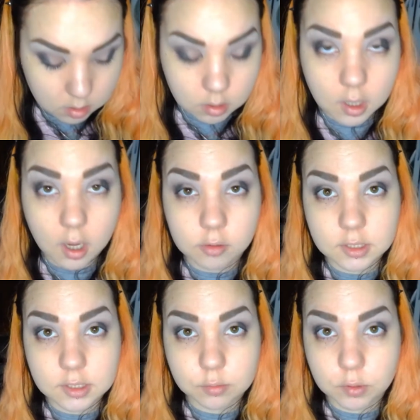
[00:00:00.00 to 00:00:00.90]
Now
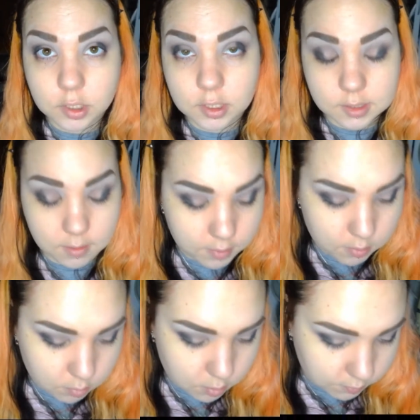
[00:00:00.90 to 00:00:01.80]
this one is definitely
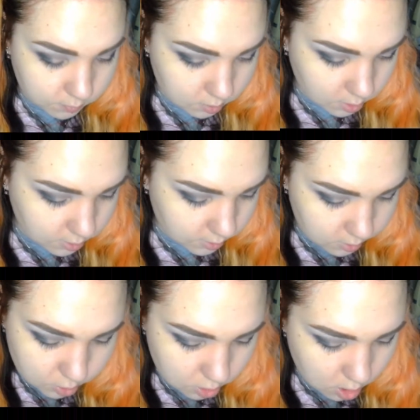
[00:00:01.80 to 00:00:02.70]
one of those colors
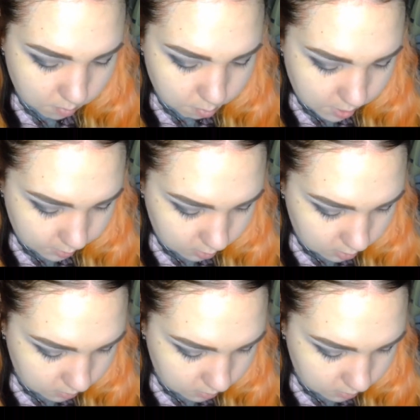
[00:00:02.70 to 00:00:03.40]
that you can't blend